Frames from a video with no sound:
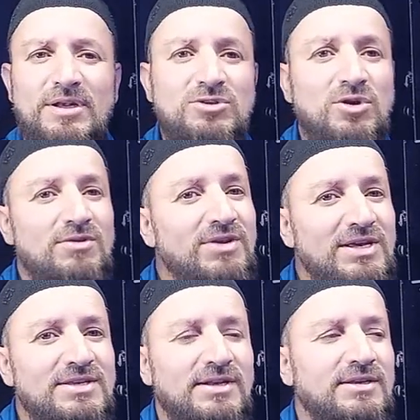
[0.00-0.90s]
It's going to
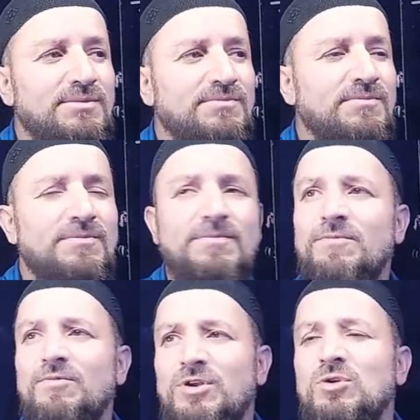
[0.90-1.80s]
reset.
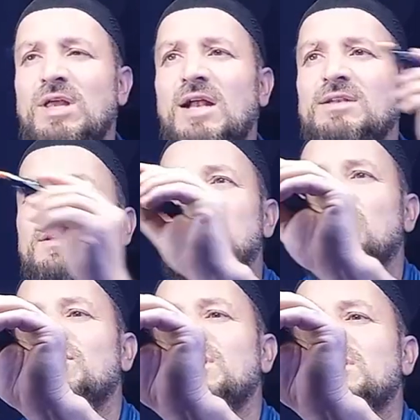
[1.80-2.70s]
We know that. It's
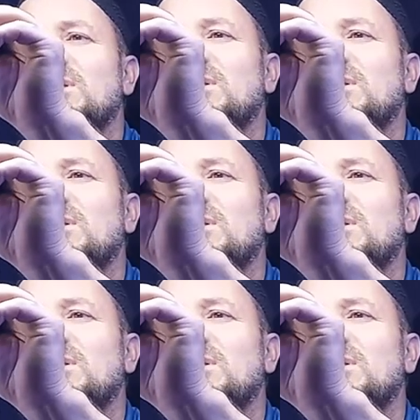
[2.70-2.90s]
going to reset.